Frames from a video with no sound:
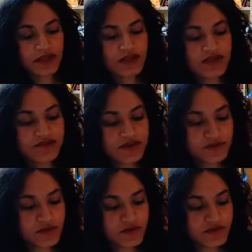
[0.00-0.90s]
Love and
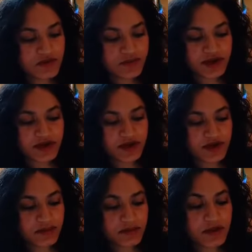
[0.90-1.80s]
abuse were muddled
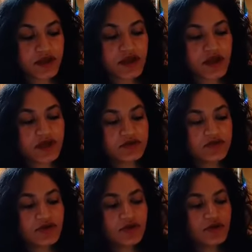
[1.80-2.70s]
up into
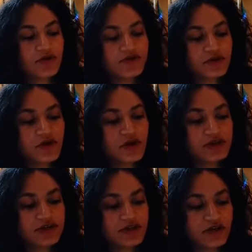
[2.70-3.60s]
an awful
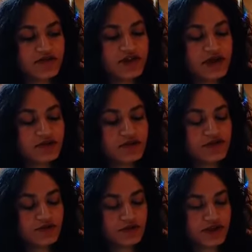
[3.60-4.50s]
cocktail of sour
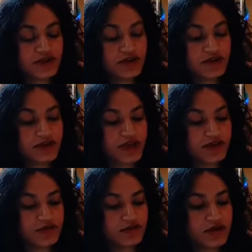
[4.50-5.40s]
juice under that
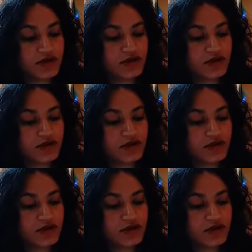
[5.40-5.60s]
tree.